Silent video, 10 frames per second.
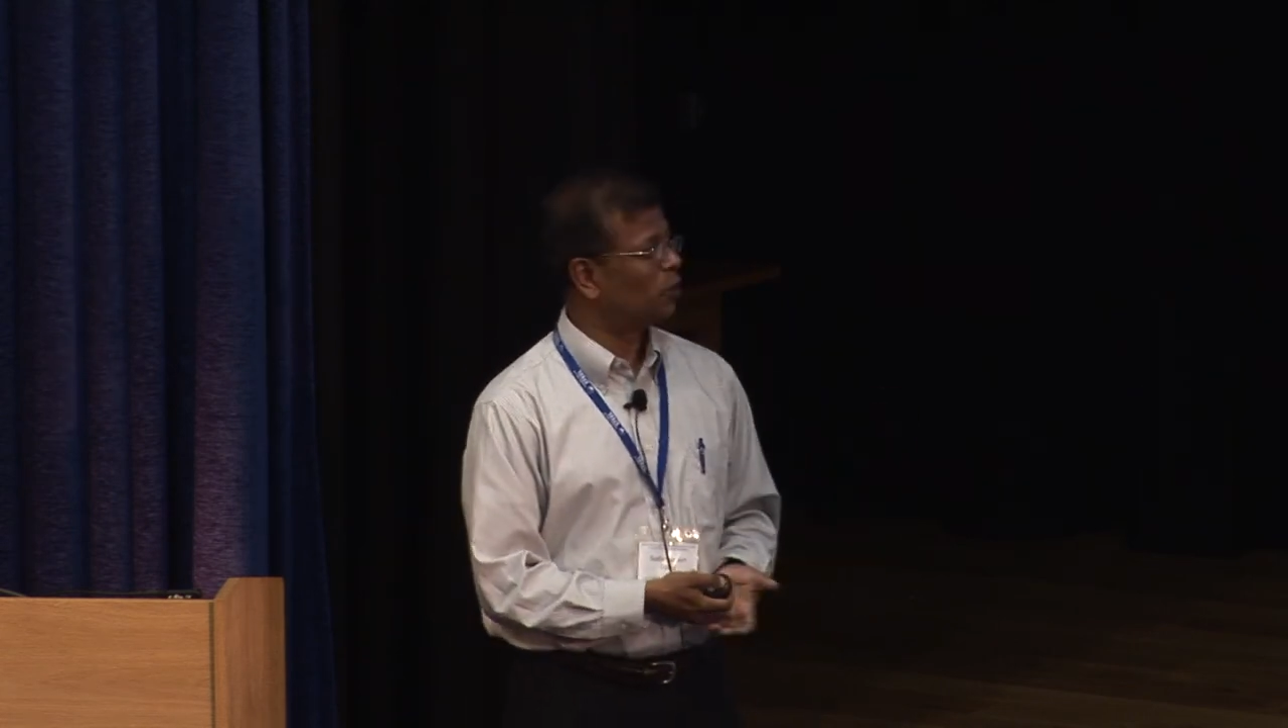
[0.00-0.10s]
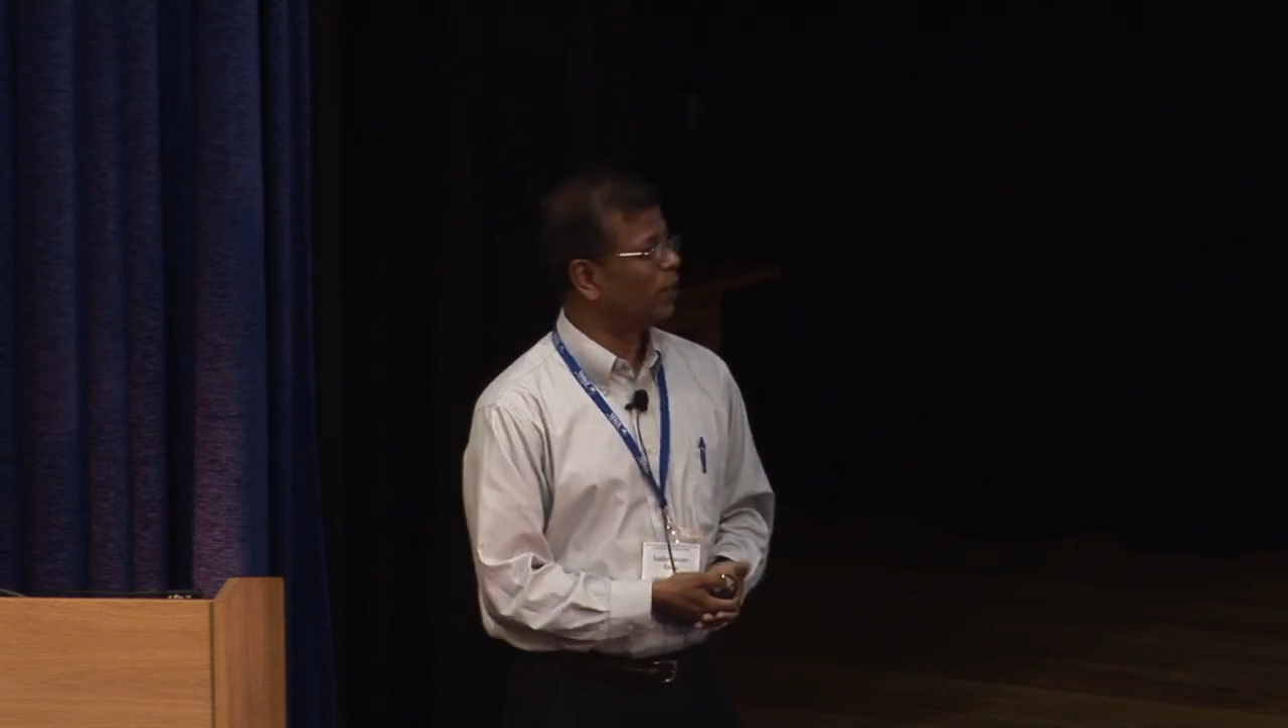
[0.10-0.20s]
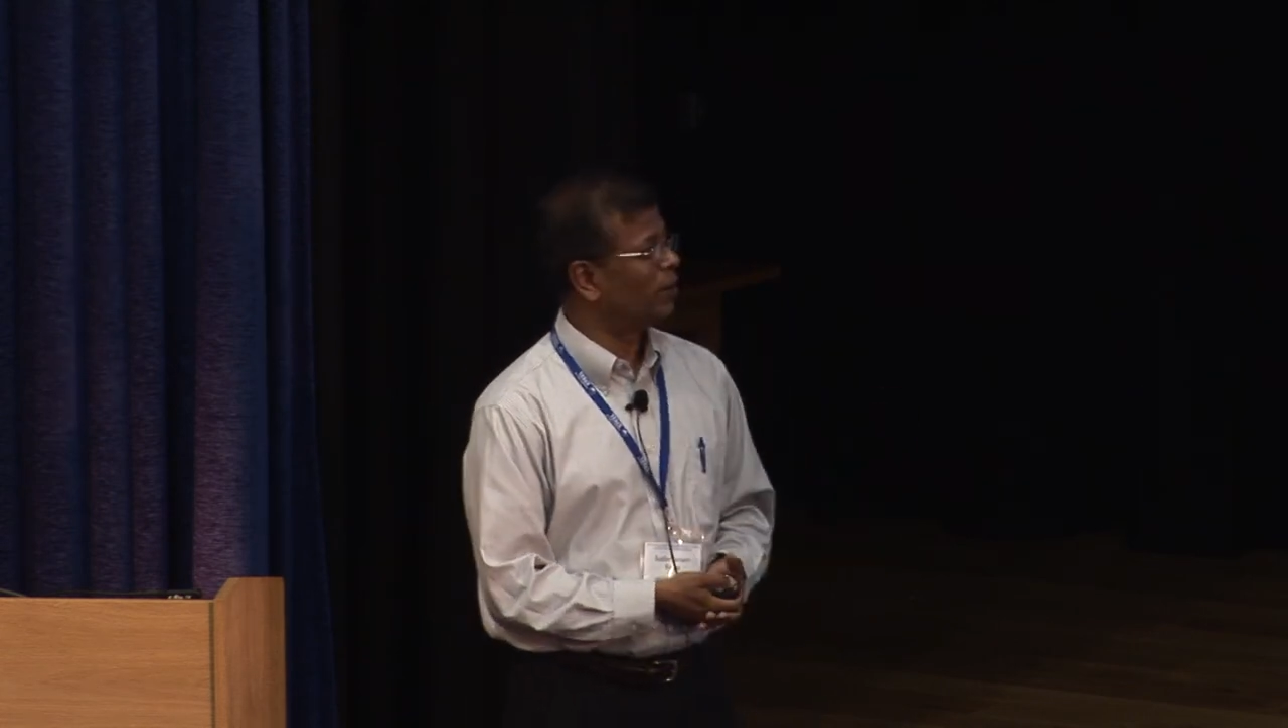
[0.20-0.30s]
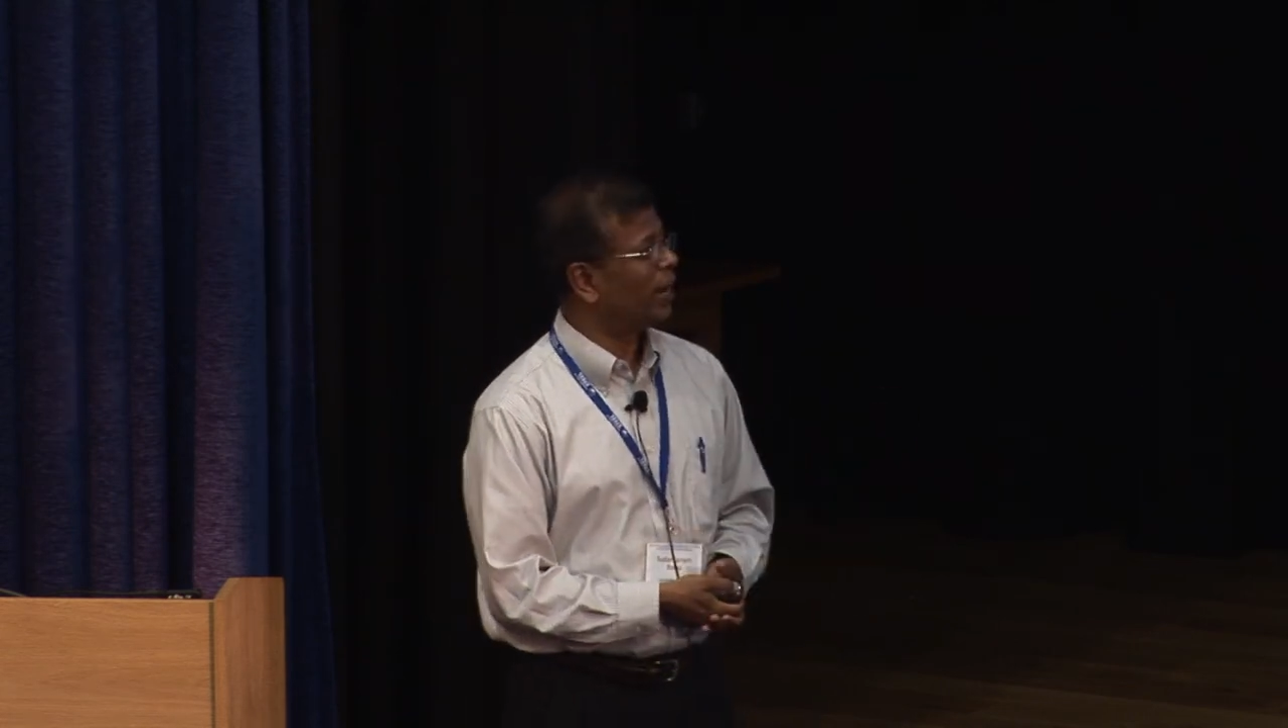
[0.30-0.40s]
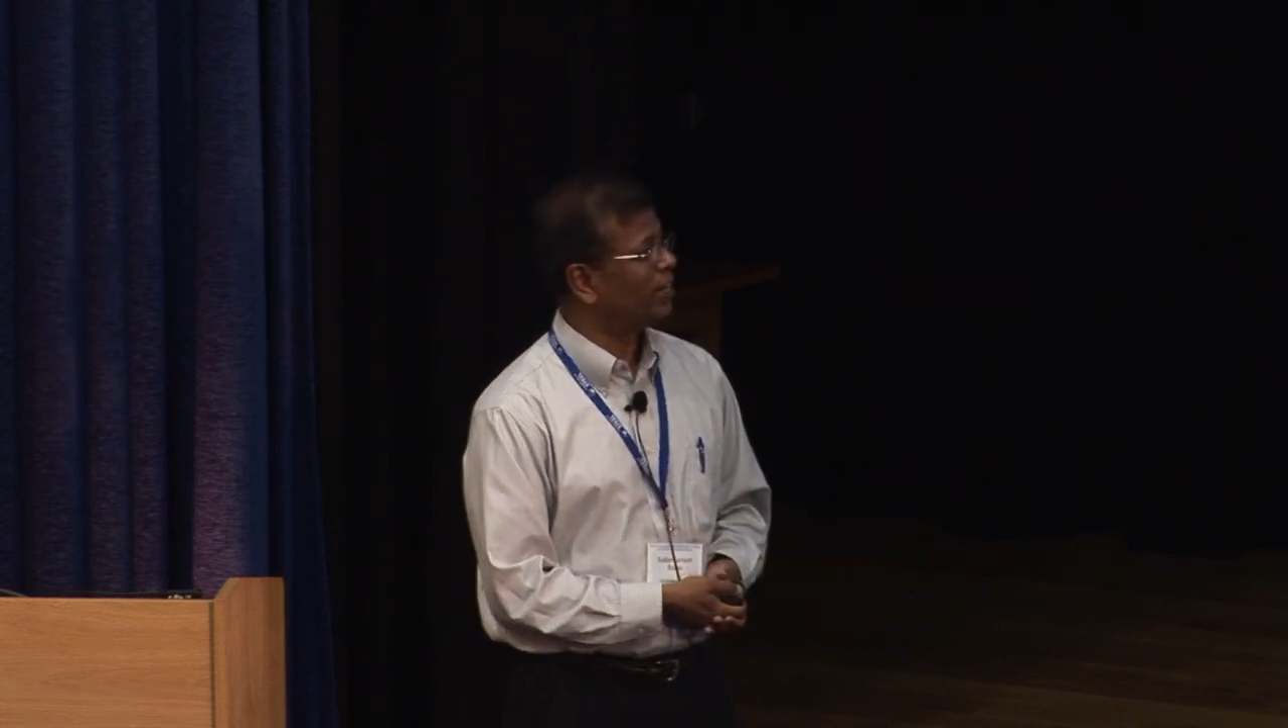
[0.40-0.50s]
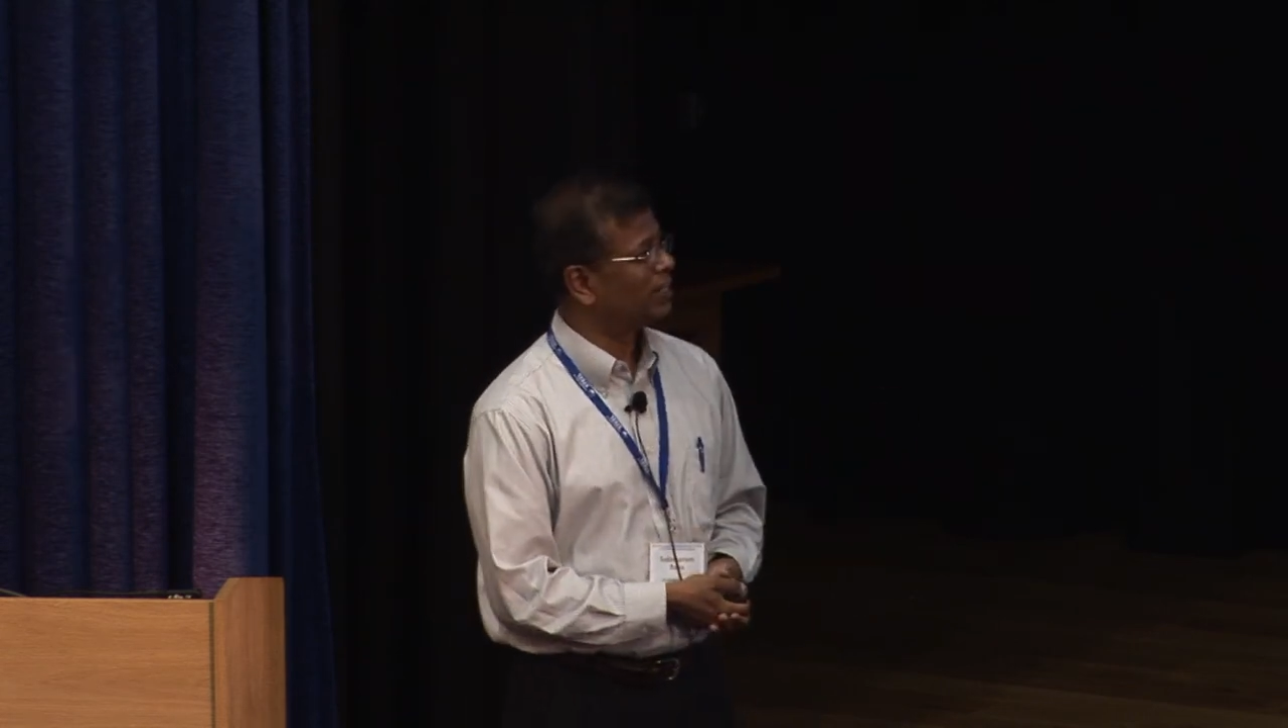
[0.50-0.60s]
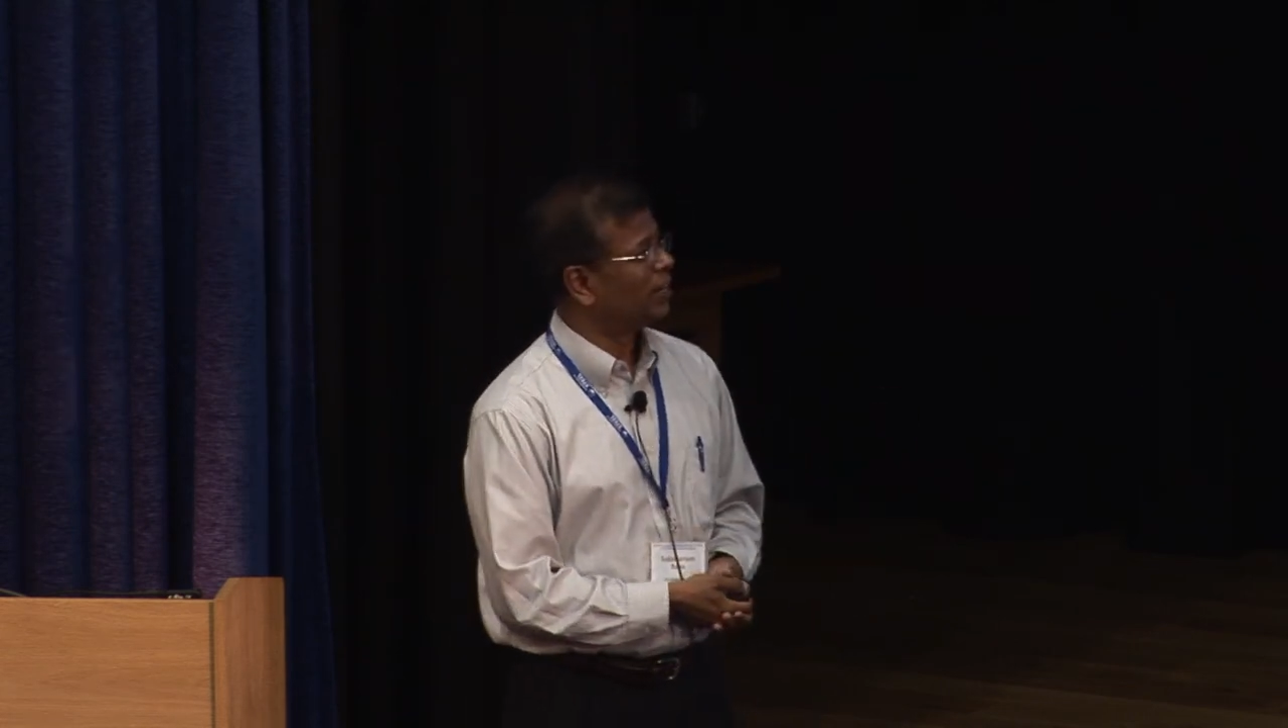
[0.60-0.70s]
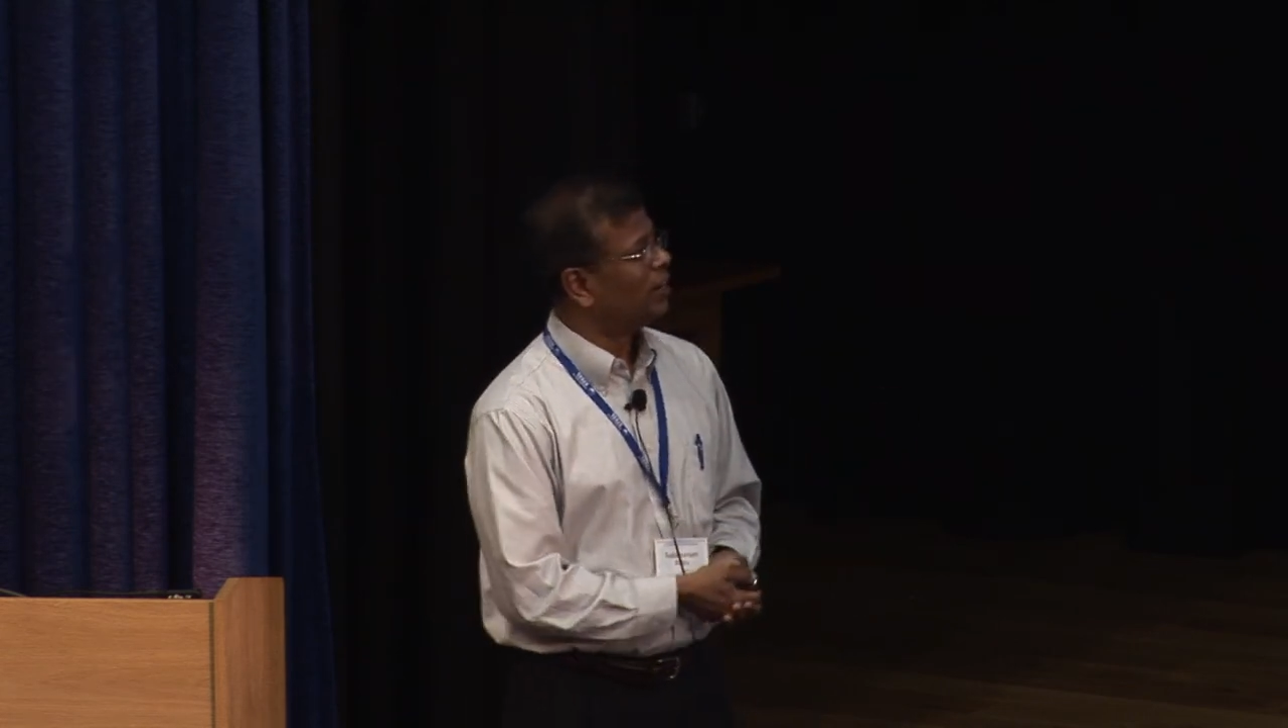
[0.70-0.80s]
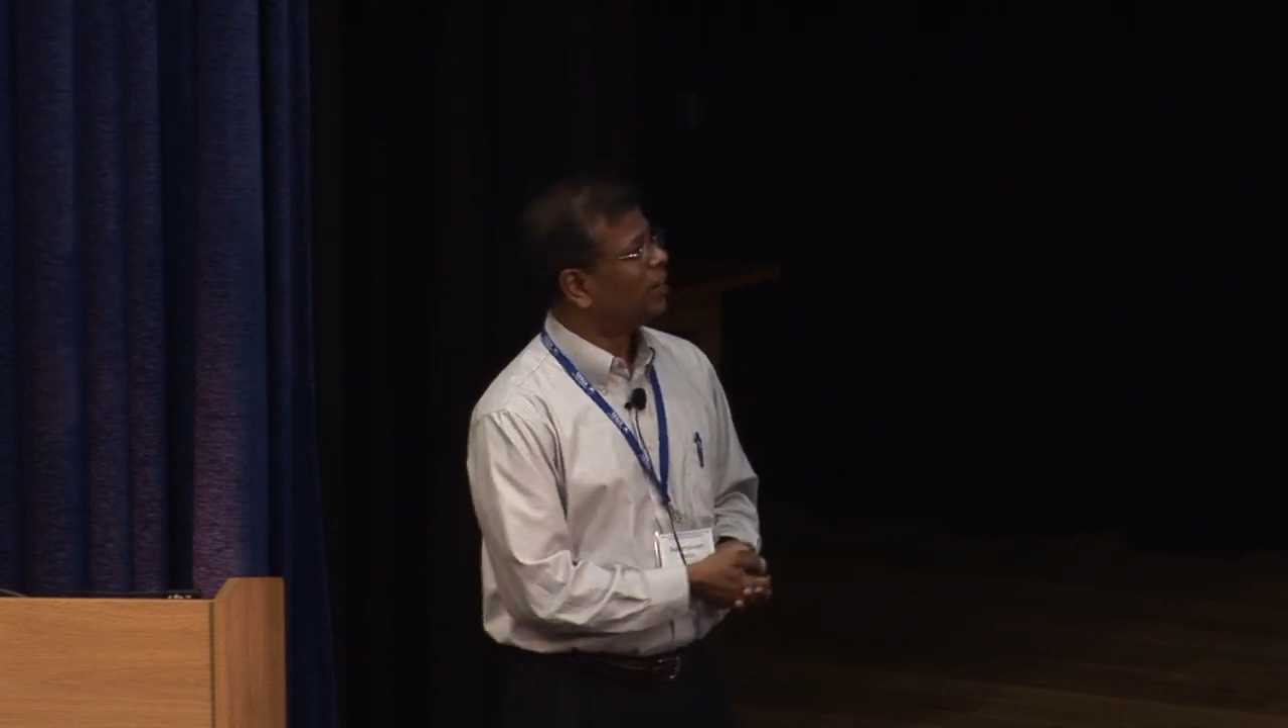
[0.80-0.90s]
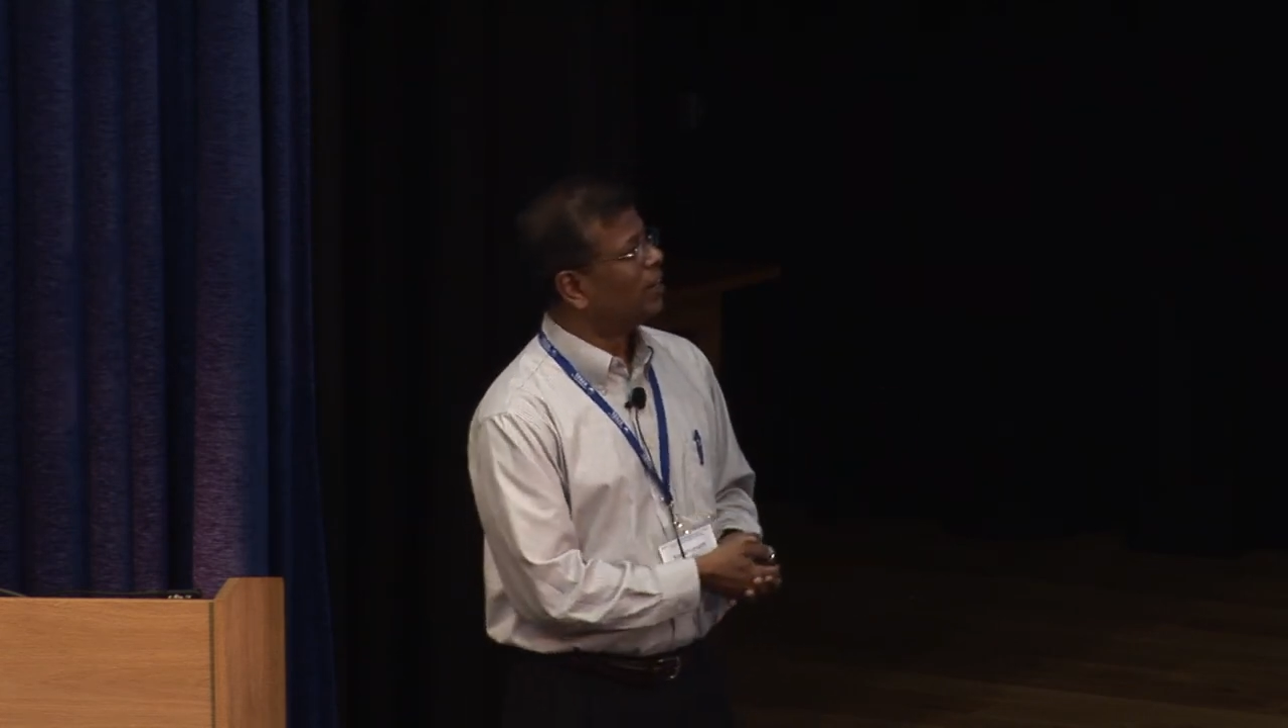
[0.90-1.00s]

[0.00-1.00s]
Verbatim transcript: cooling rates.